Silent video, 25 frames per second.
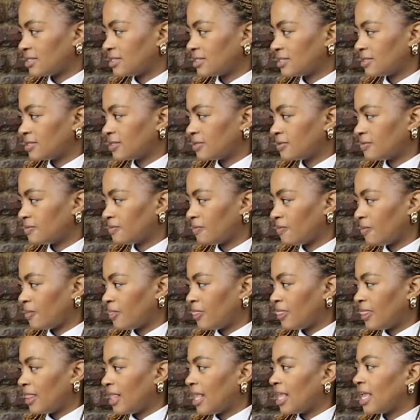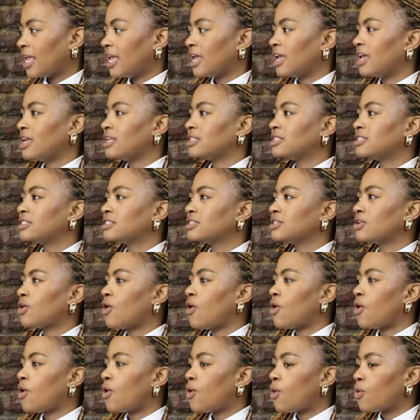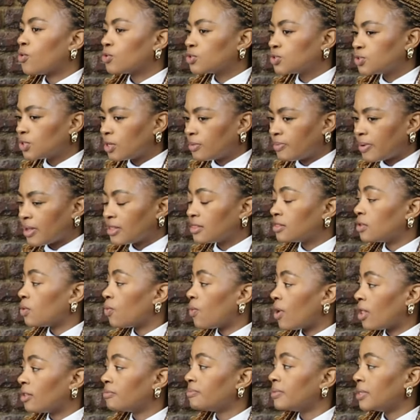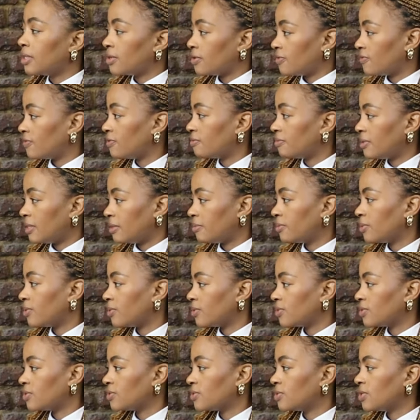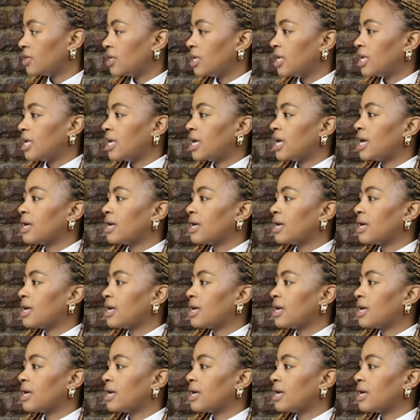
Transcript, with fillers: Yeah, yeah, yeah. It's also about the well-being of the people. Mm.